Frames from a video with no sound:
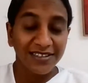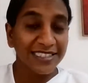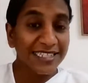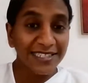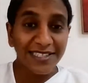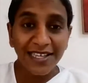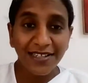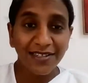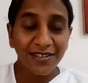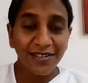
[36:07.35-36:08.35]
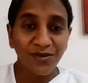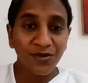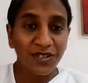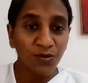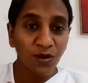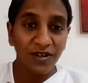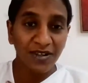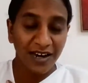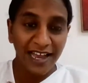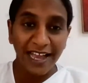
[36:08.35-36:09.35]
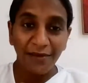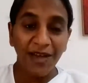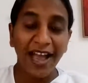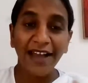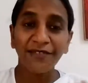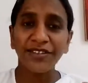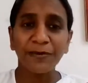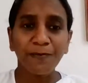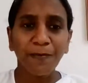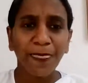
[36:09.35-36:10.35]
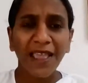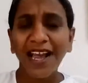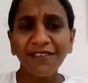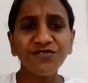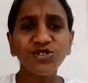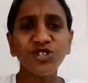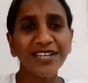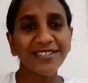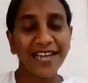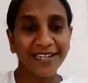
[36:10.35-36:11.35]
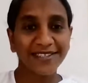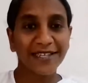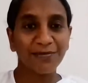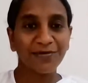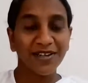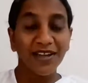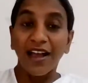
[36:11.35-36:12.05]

the diseases, with what I am having, I have to just accept.